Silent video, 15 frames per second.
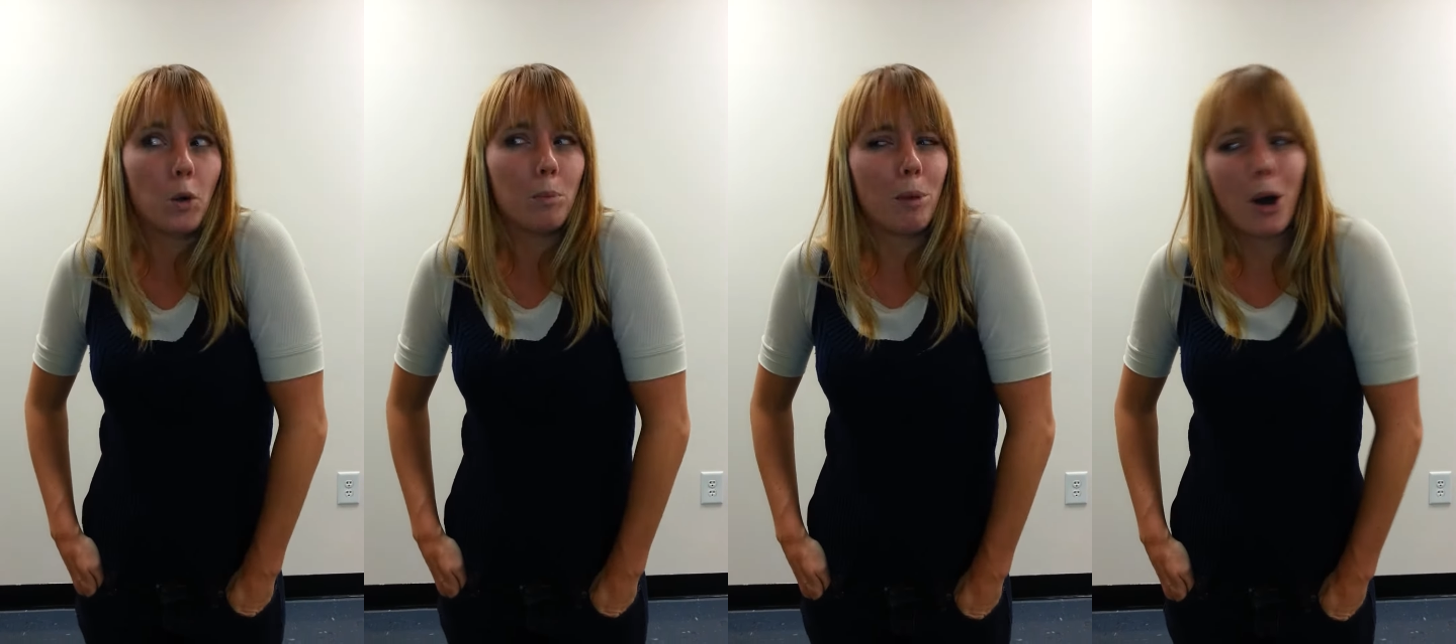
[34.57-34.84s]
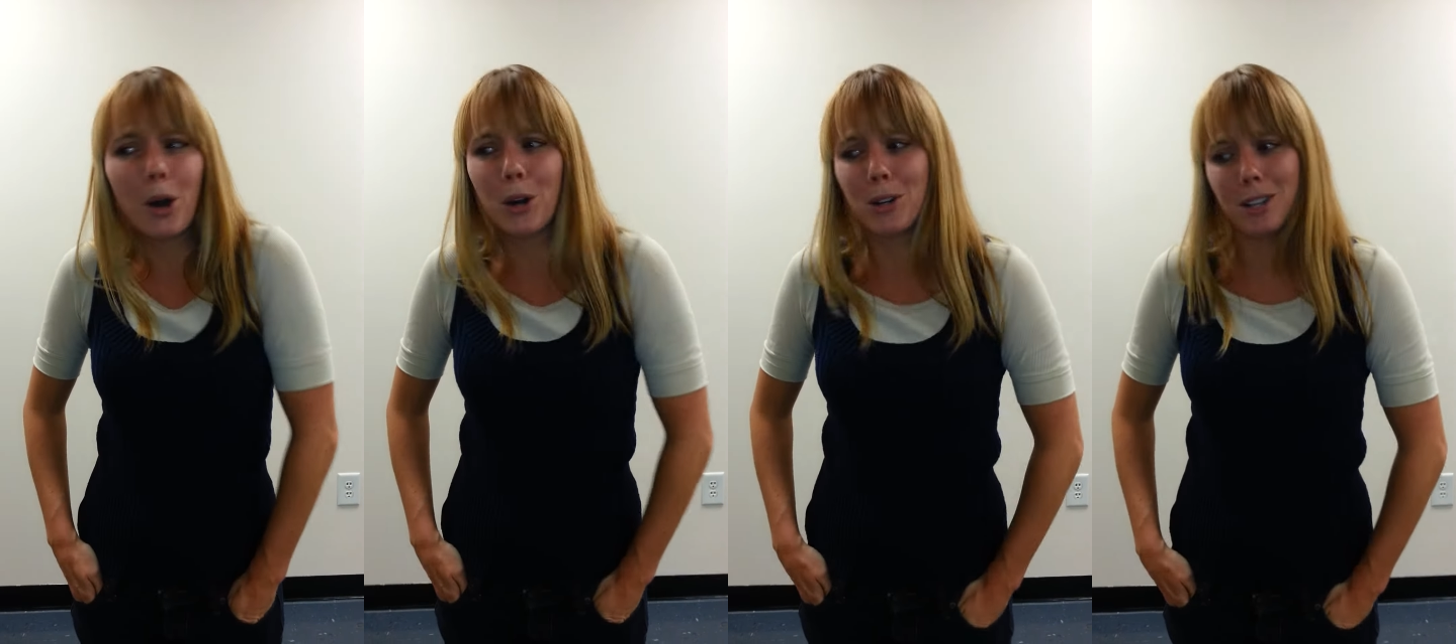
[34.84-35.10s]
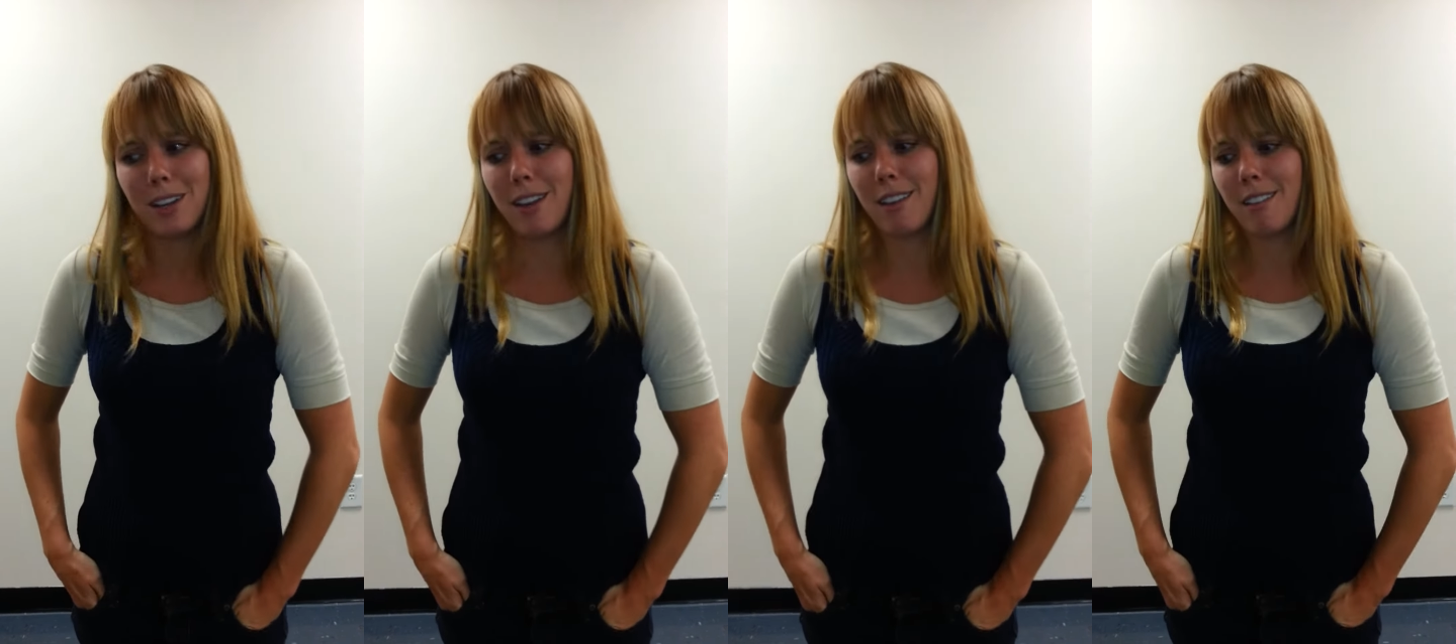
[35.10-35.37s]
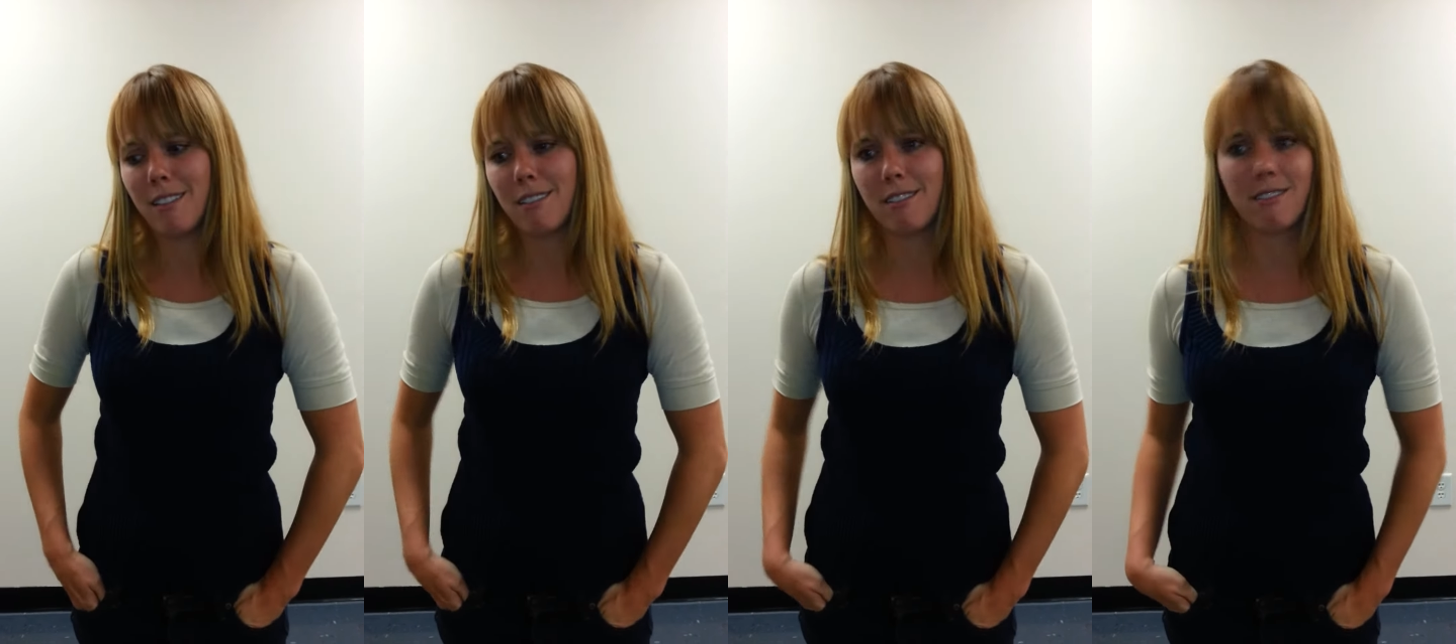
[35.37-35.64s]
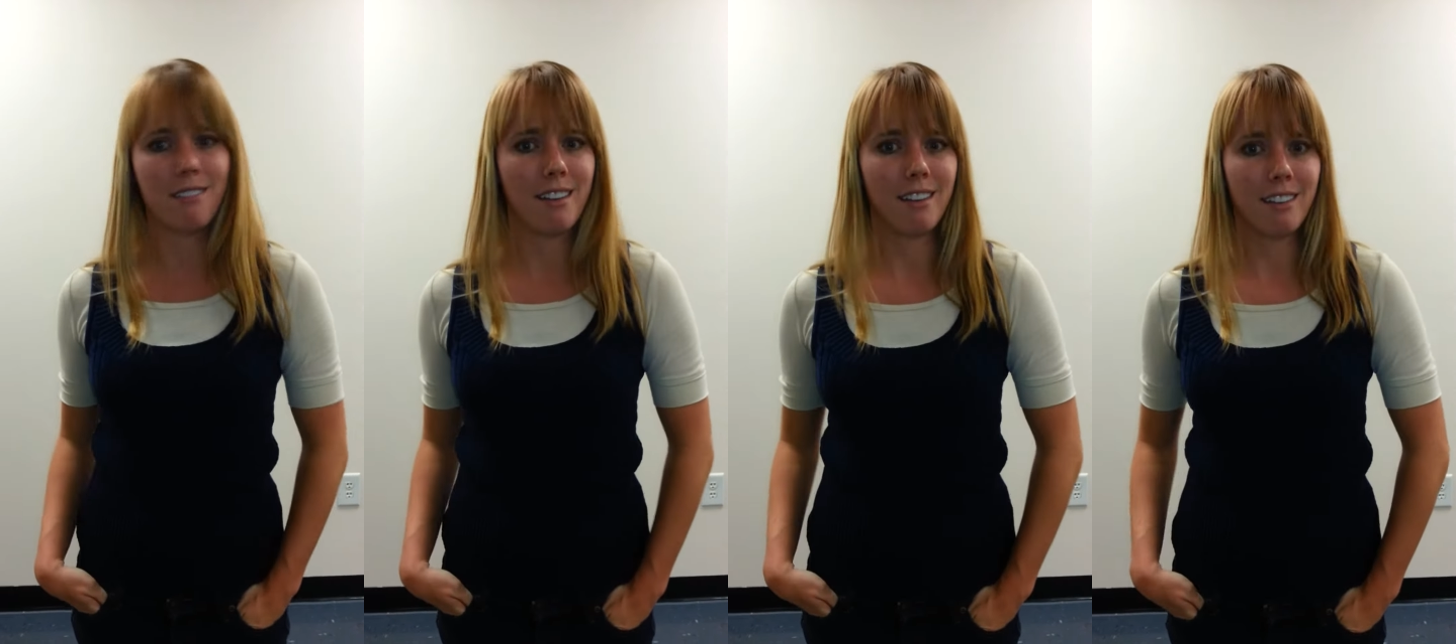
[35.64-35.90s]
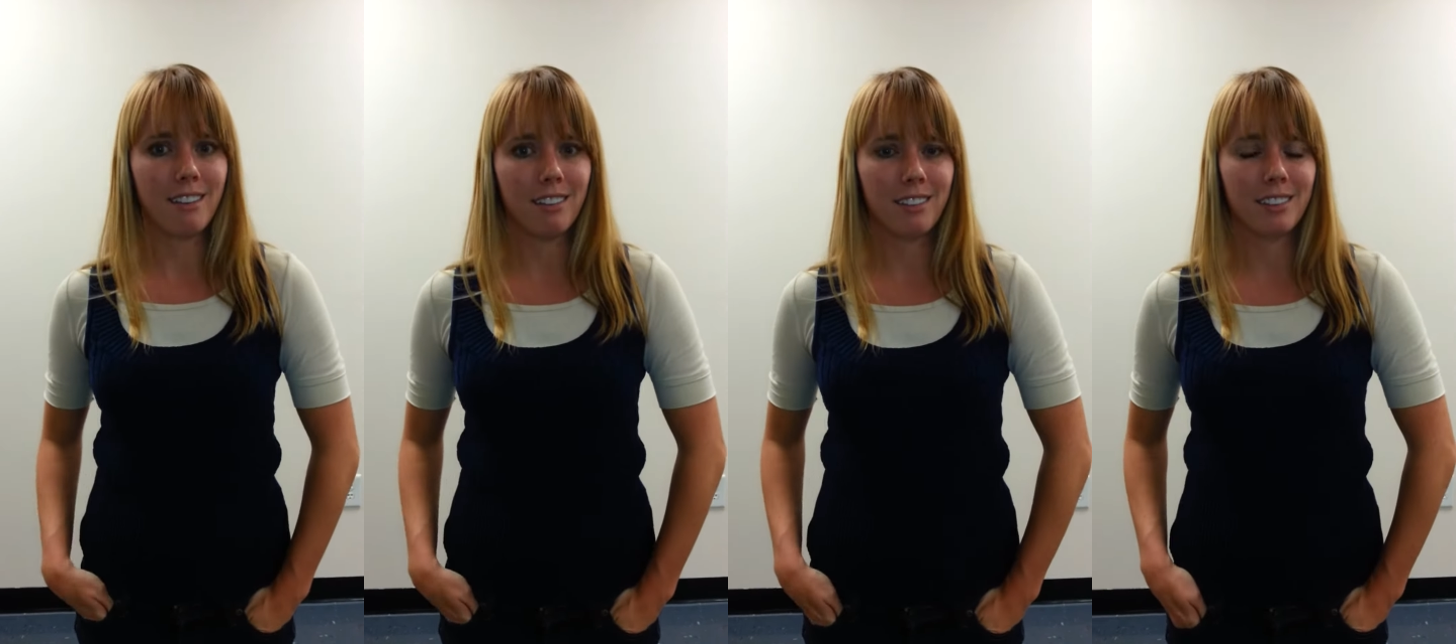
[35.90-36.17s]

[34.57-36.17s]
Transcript: partying thing.